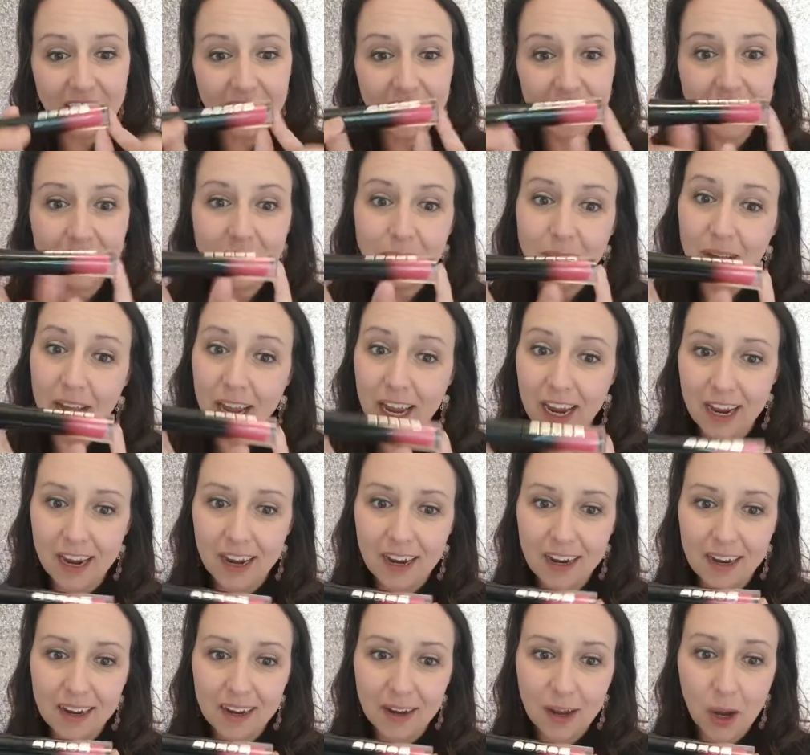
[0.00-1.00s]
So this
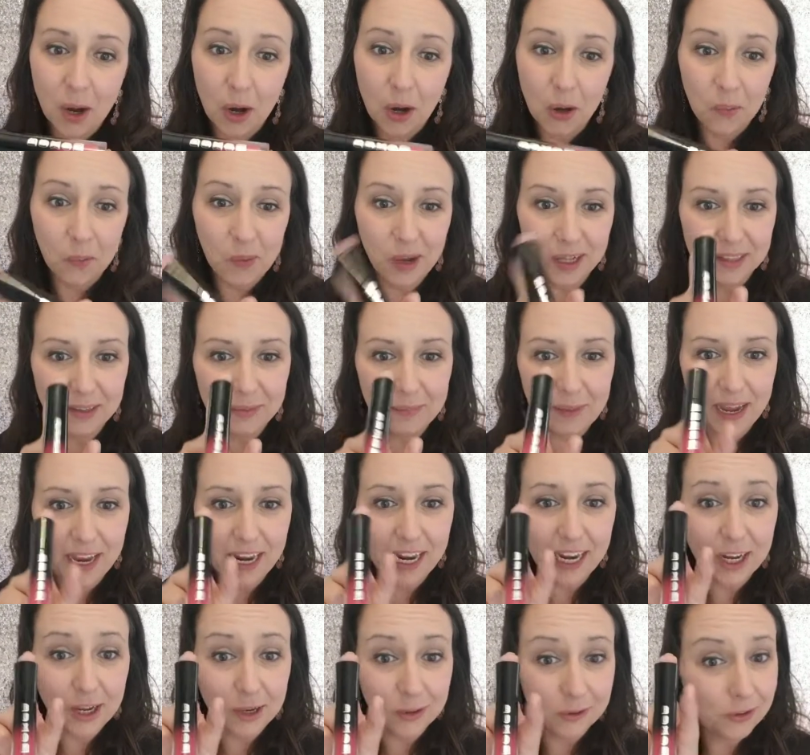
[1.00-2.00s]
is my,
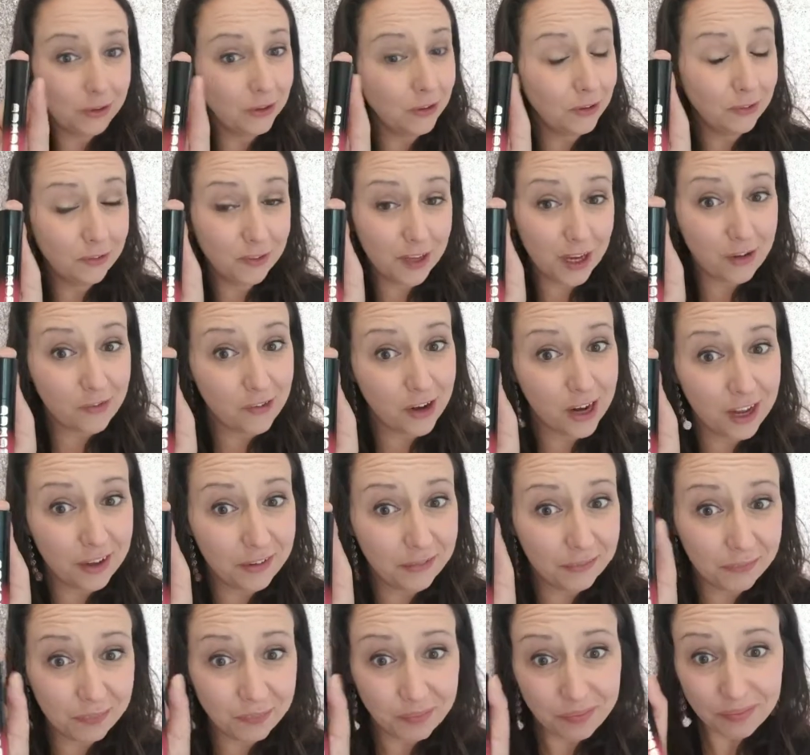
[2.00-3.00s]
or was my
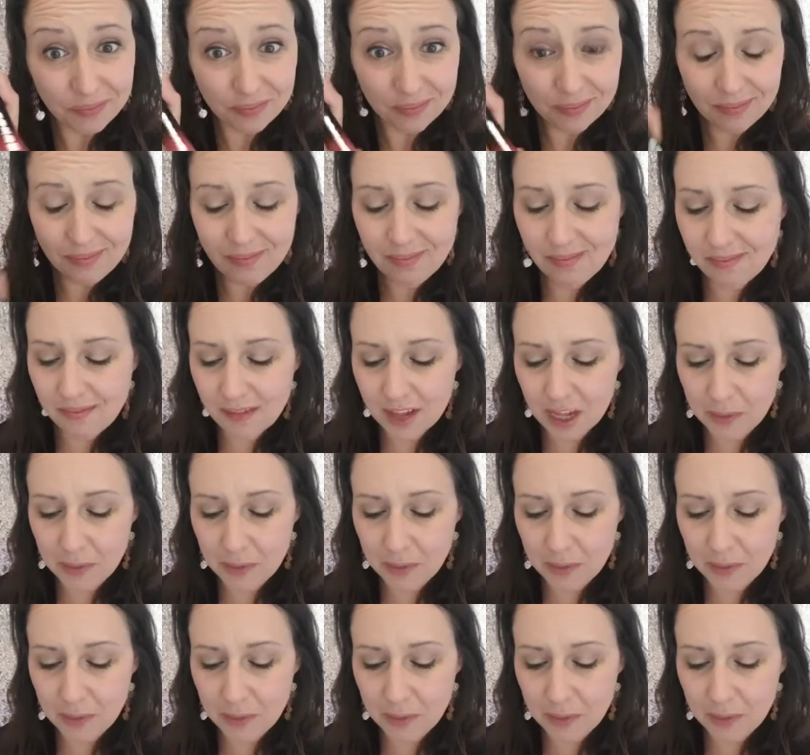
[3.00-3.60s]
go-to favorite.